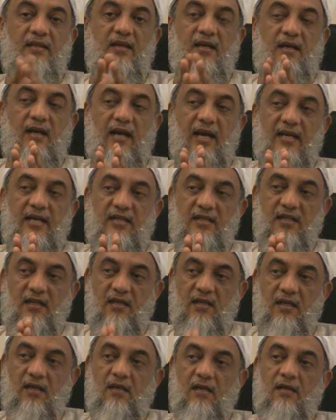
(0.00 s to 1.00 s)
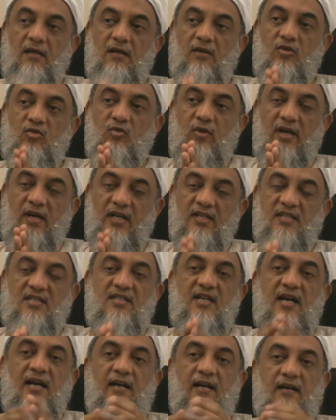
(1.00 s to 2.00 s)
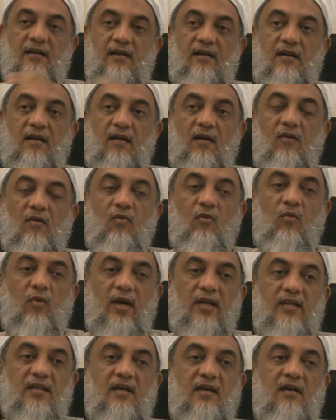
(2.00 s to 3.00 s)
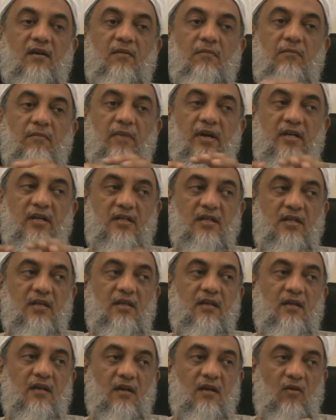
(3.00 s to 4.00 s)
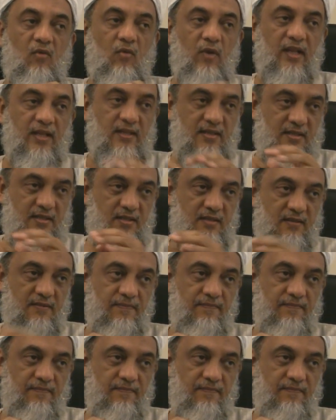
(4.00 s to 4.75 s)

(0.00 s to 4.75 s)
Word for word: The criterion to understand whether material wealth